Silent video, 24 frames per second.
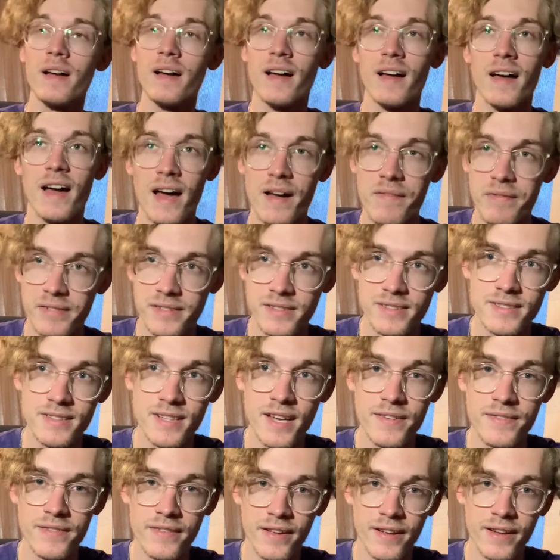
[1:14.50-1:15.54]
having
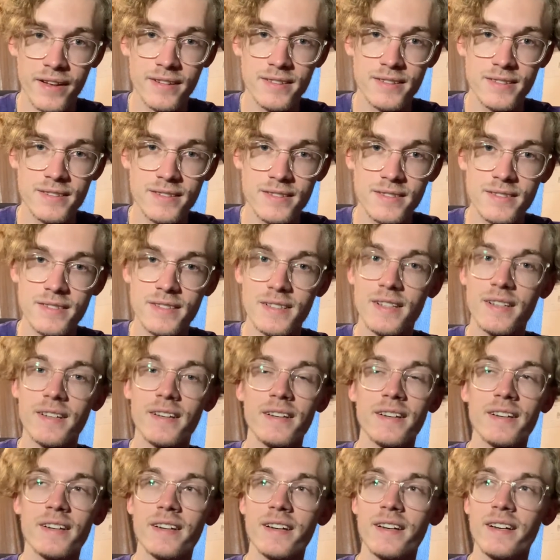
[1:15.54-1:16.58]
said that,
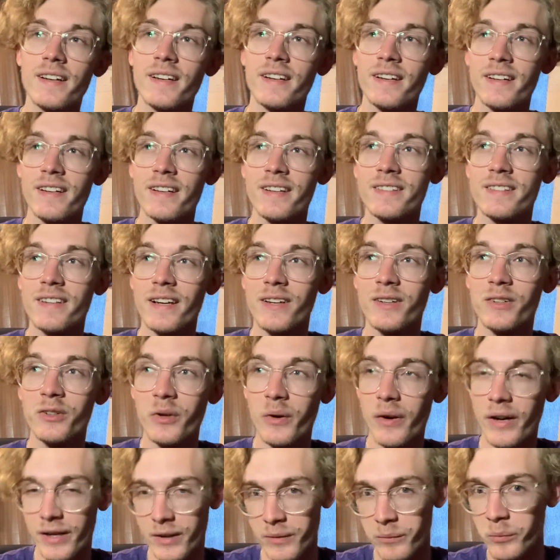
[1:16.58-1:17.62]
it is a
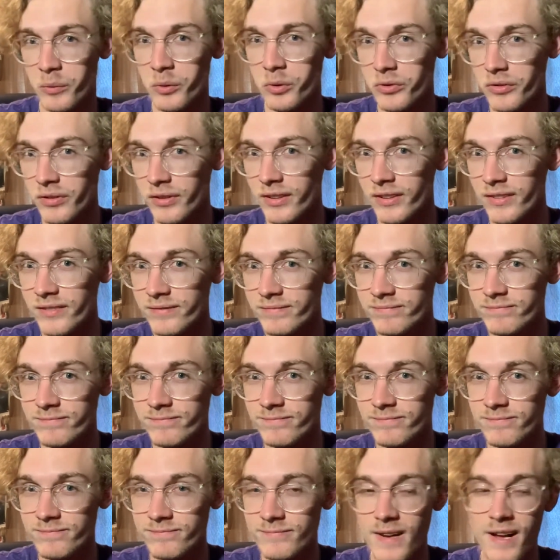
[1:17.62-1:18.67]
great movie.
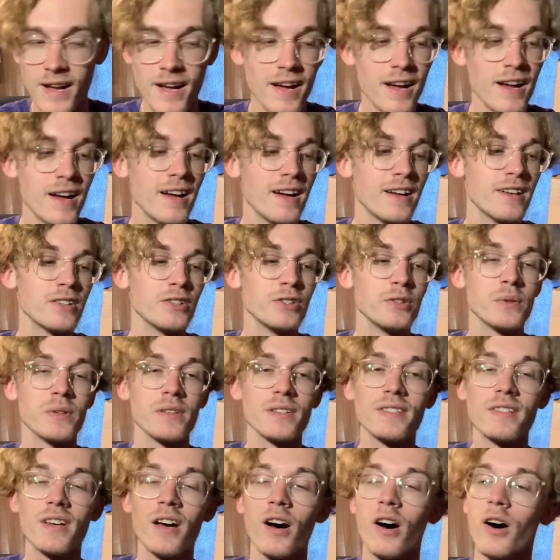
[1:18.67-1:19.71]
You can
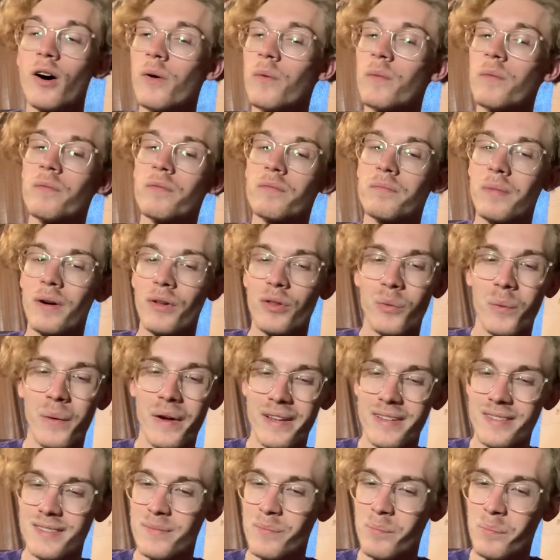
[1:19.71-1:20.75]
tell by the way
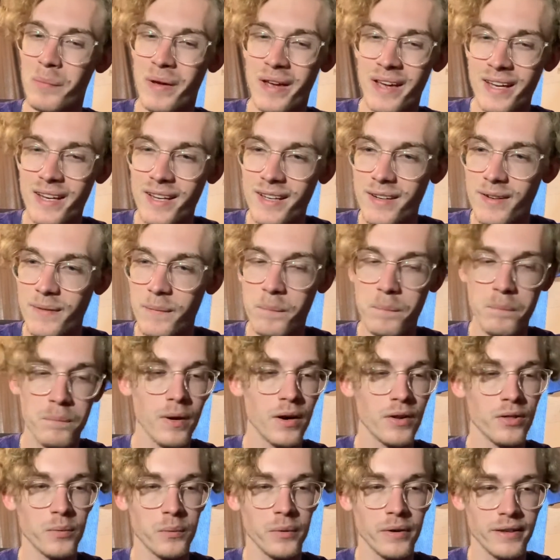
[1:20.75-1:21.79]
it's made, by
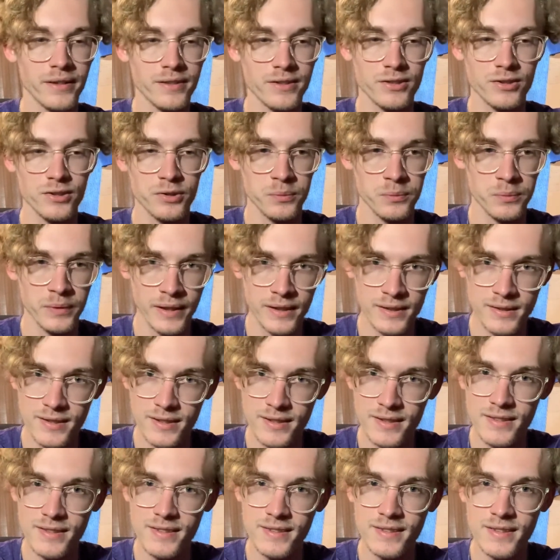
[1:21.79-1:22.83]
the way it's directed,
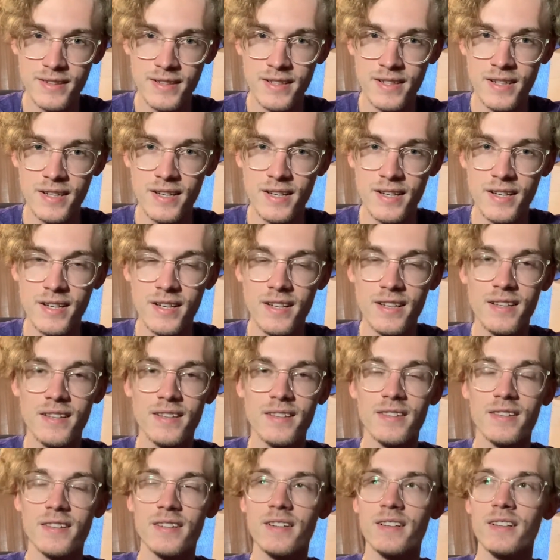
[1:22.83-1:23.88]

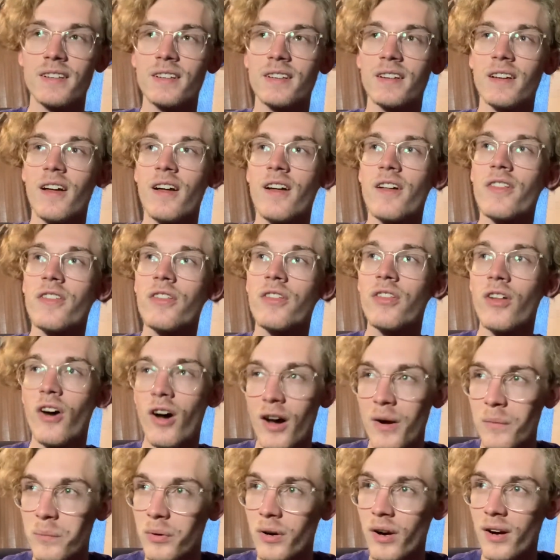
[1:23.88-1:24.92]
the
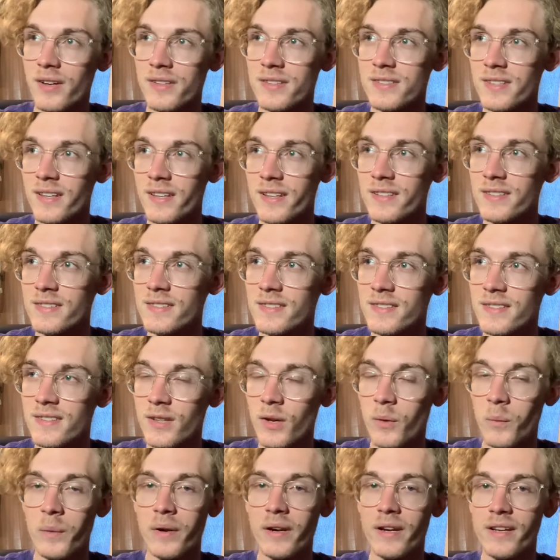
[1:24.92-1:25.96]
thought process that
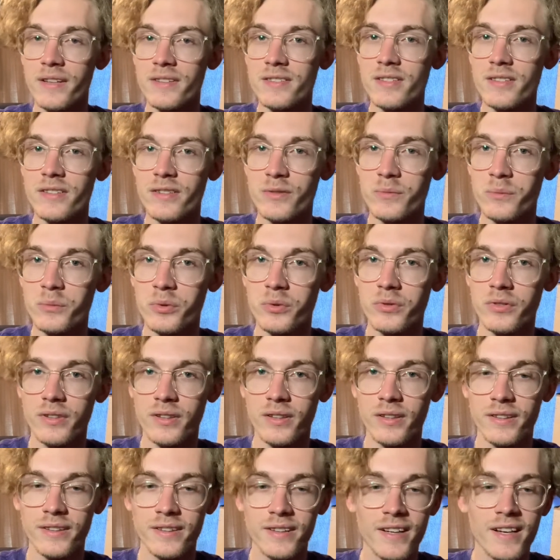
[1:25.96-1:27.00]
went into this movie.
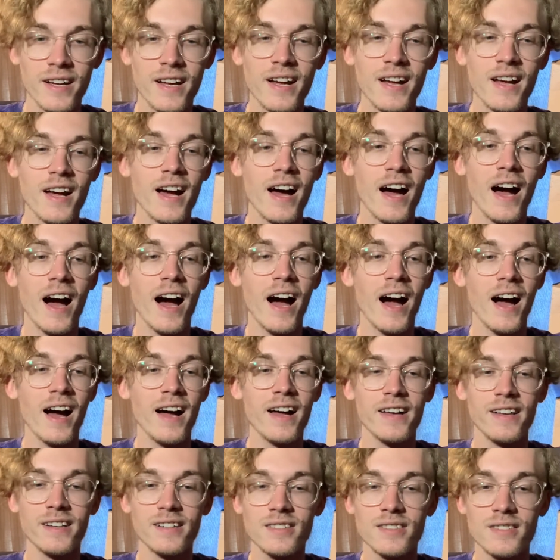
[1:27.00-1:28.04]

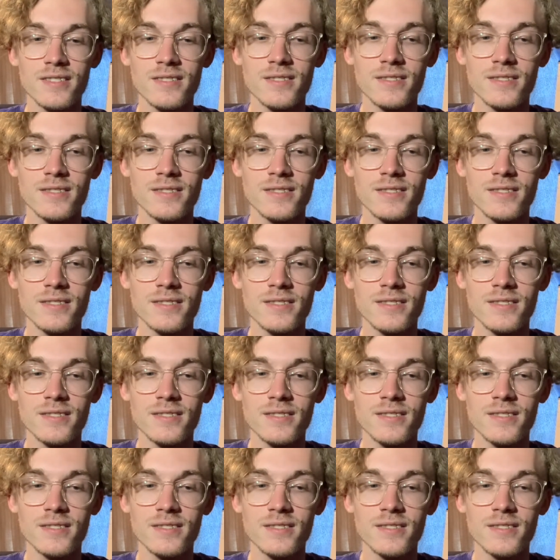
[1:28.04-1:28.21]
It's